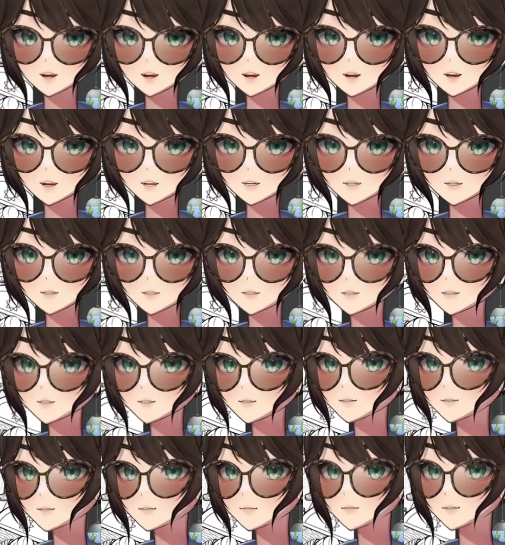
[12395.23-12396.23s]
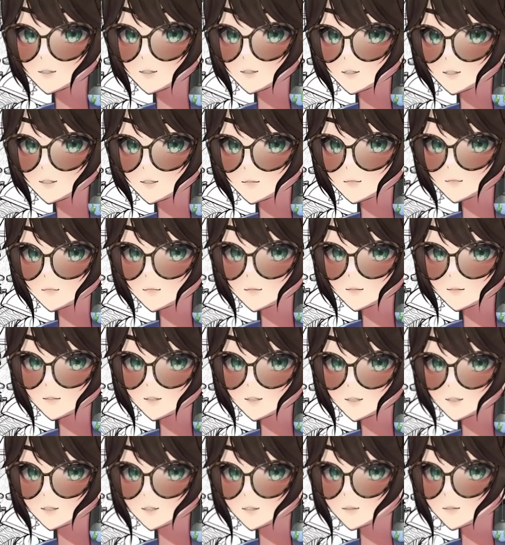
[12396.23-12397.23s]
So we have a lot of different like
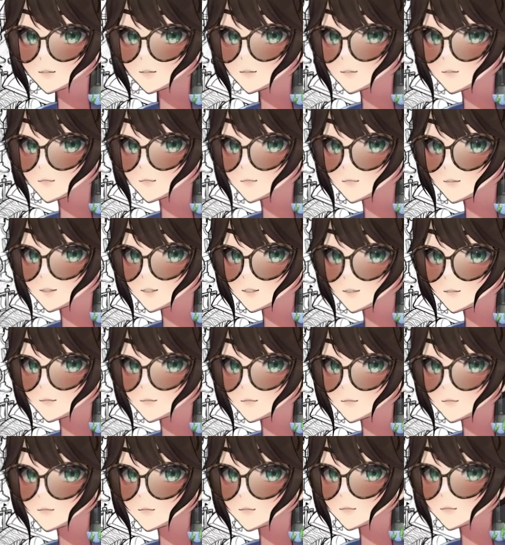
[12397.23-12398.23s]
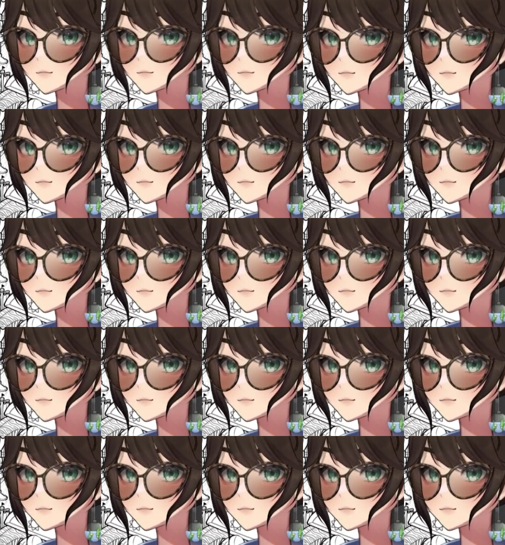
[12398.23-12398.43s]
devices.